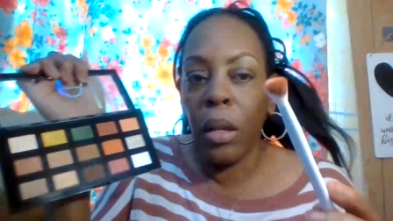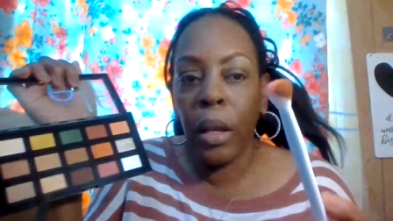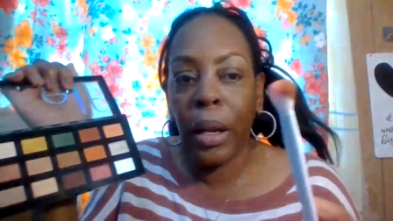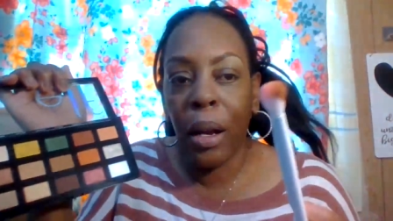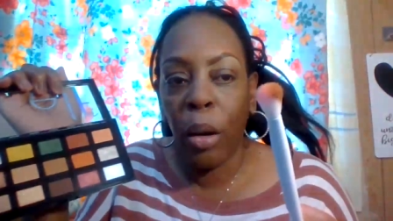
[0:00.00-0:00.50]

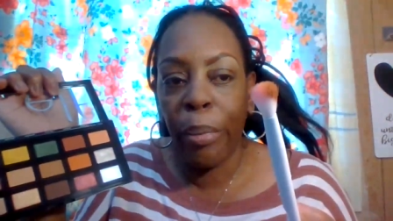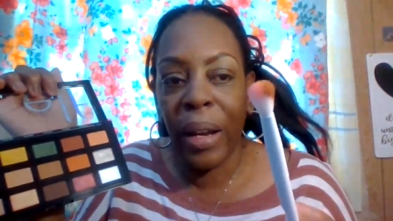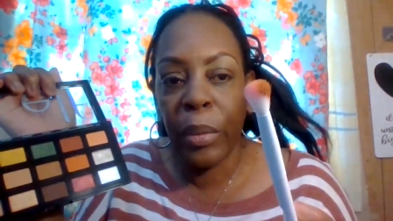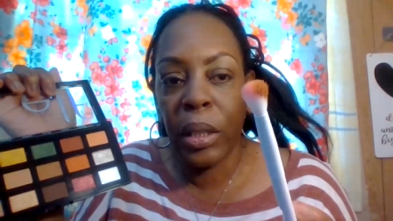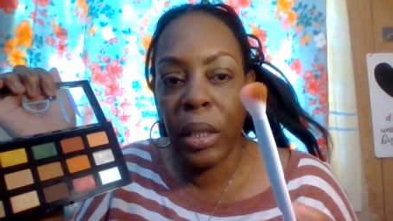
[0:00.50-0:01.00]
look how
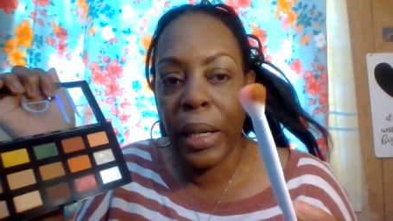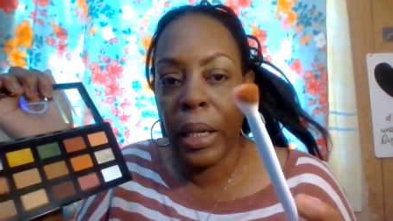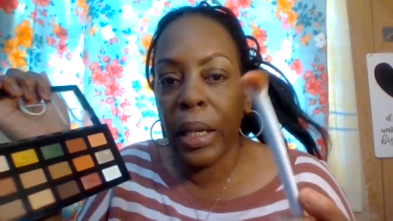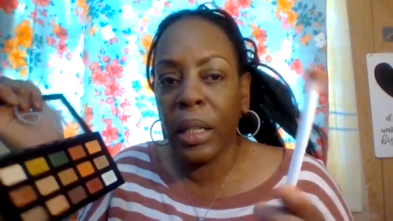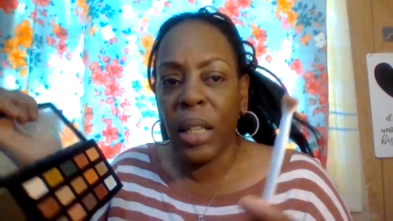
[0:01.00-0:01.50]
pigmented that
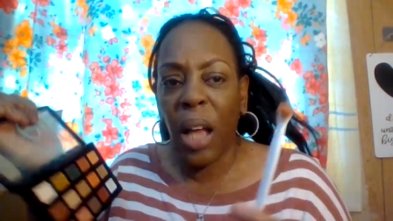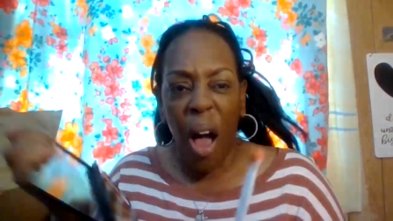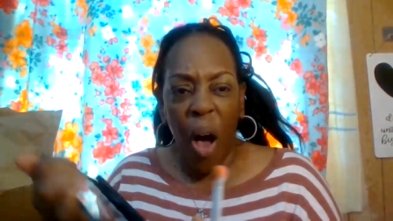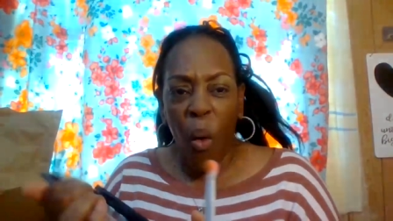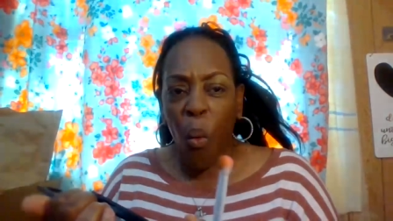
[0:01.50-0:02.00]
is
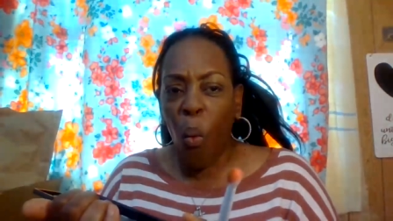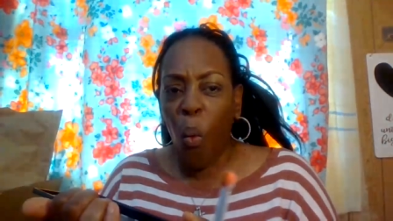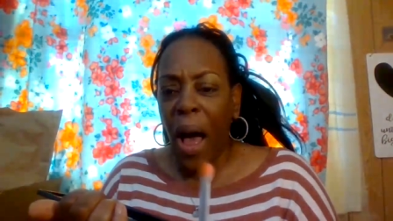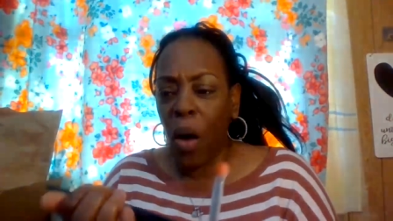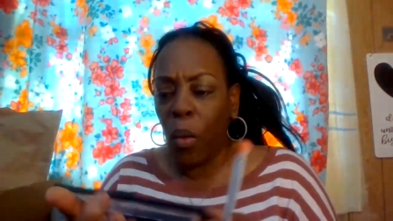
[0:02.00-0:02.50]

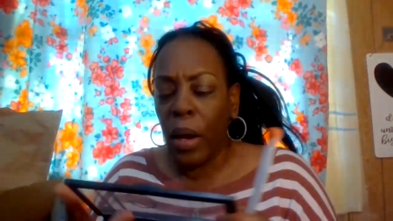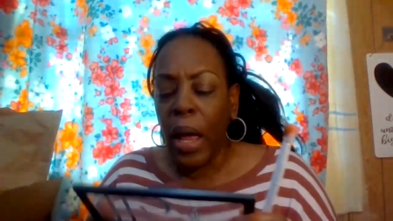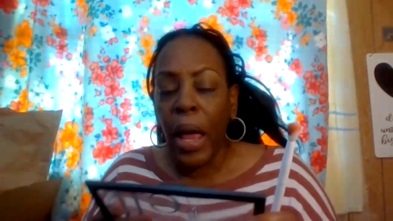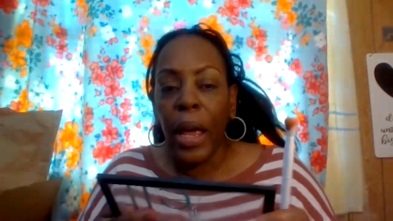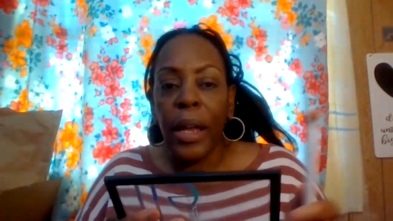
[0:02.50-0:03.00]
wow
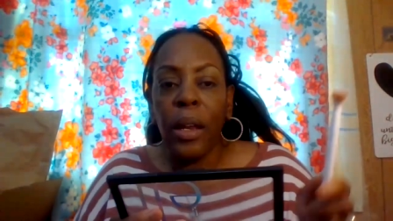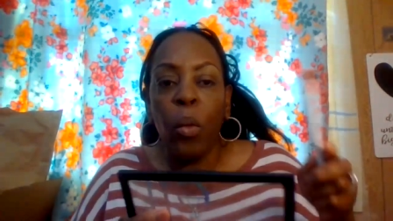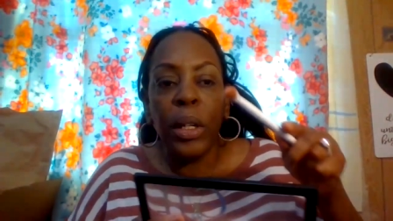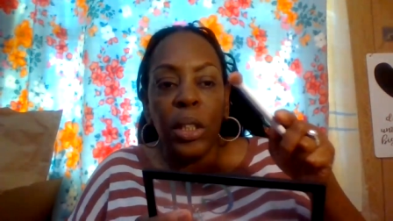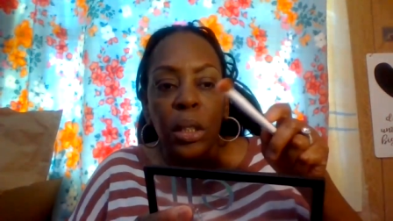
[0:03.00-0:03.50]
you
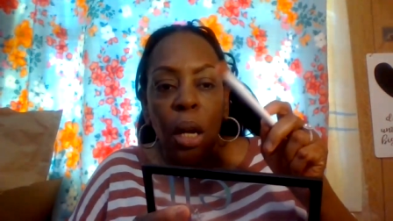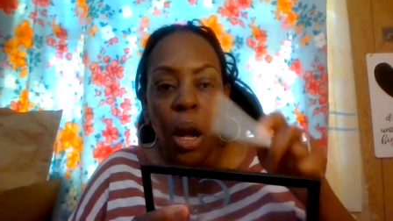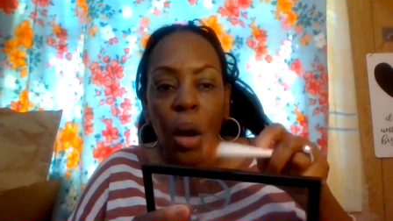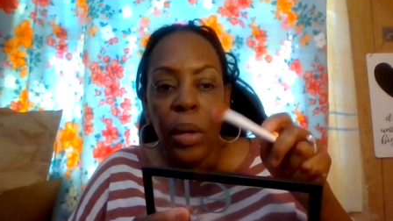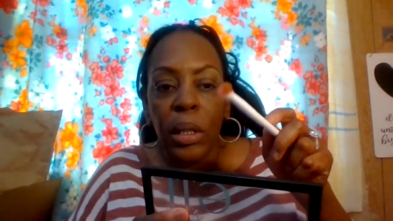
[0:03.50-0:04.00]
want to just
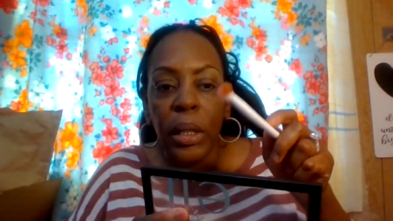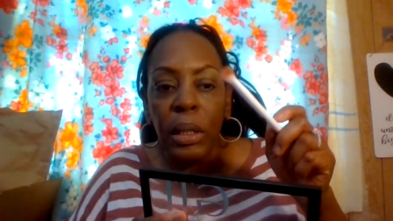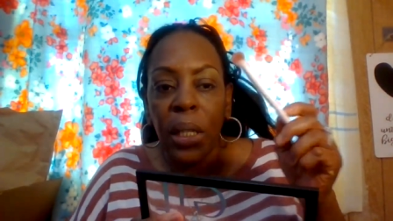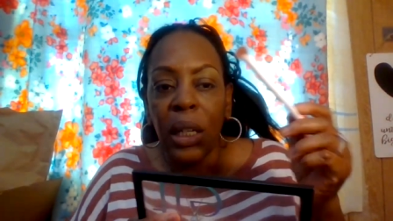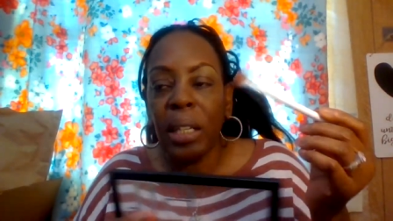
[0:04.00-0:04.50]
always
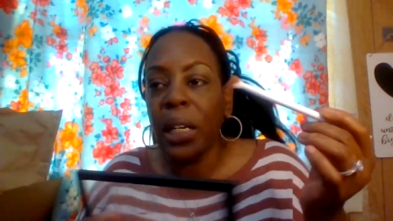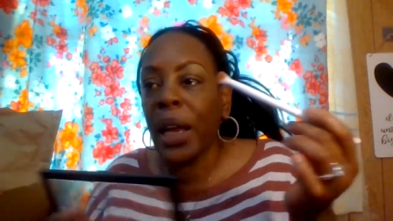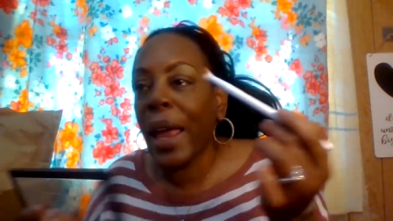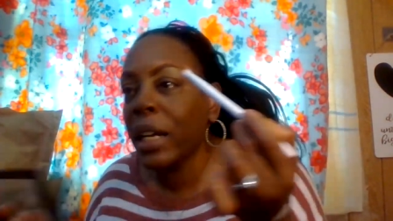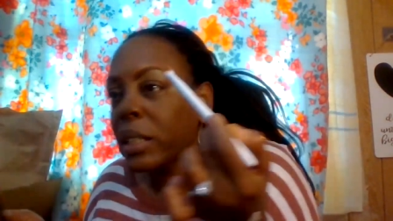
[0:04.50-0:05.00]
dust any
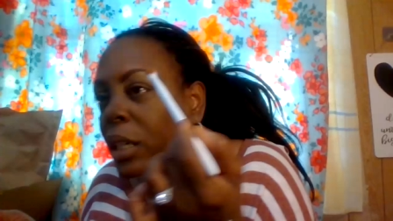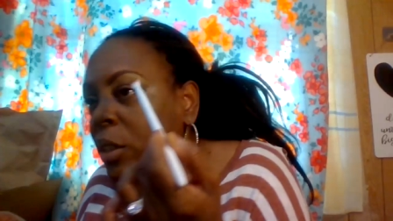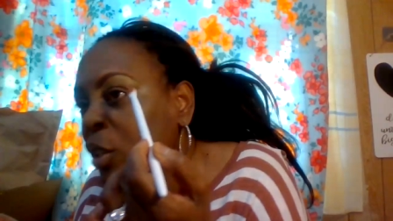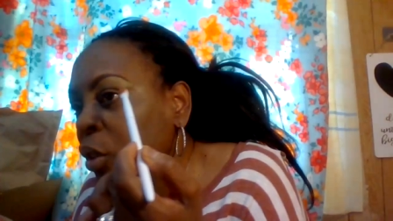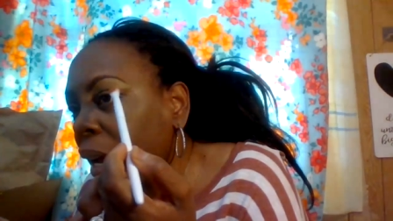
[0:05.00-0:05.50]
excess
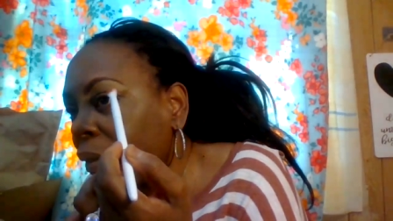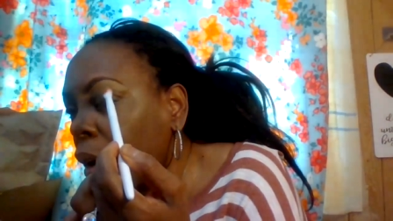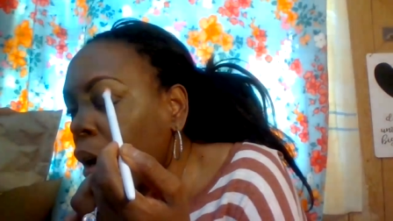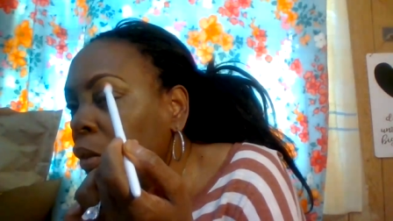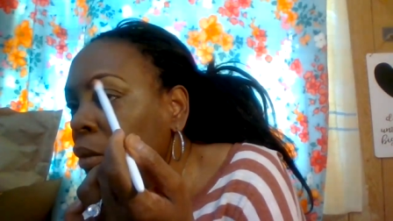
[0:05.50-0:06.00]
that you have
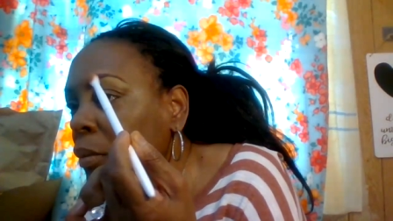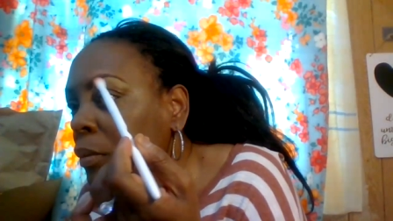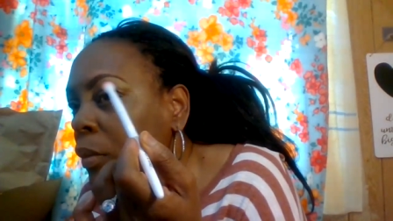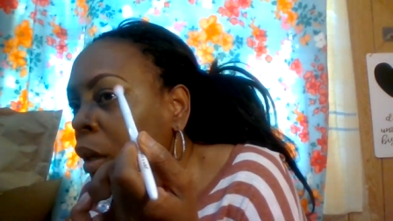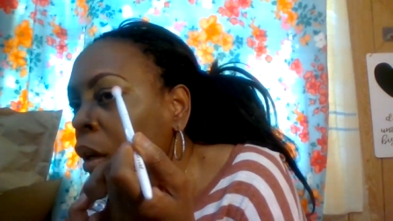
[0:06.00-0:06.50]
off
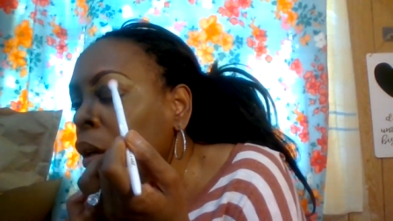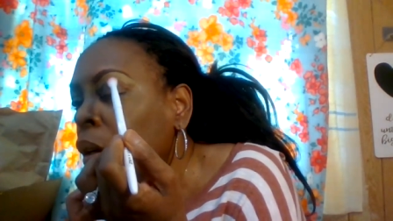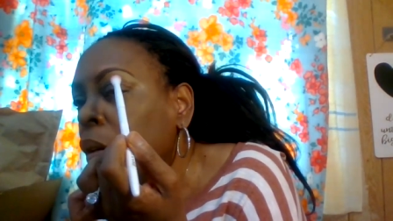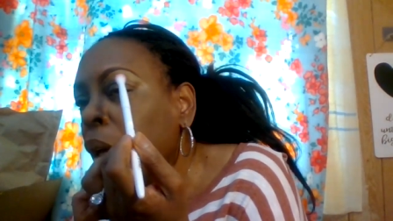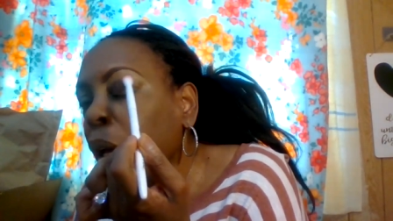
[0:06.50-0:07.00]

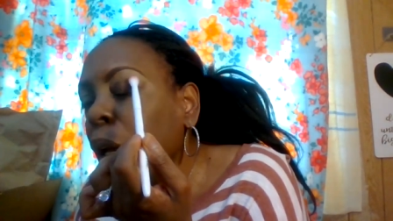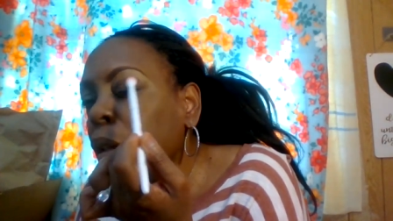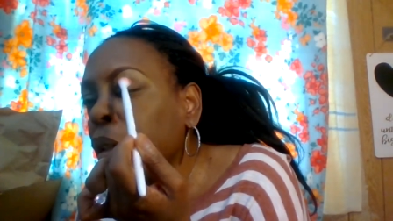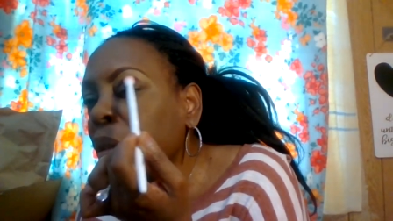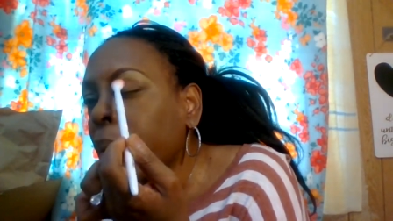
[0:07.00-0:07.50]
and
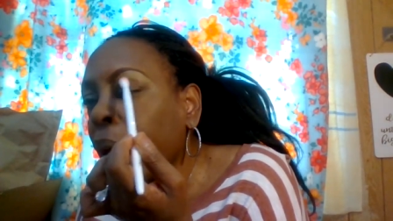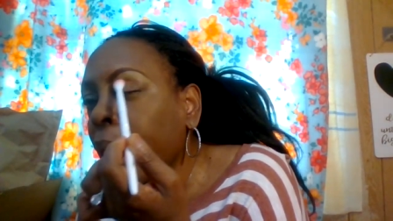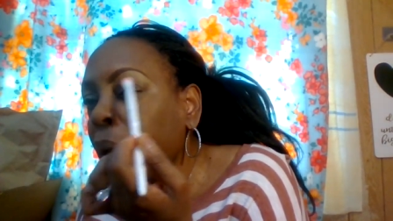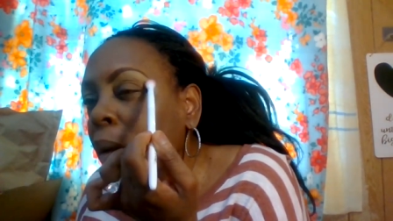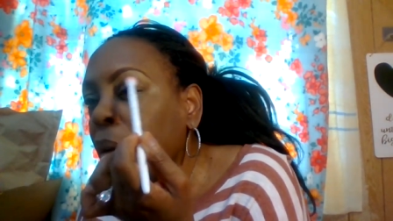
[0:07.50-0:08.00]
just
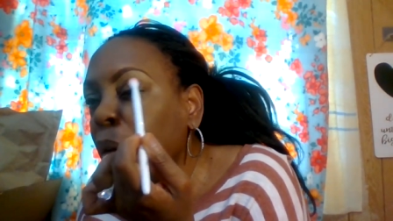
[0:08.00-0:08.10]
apply it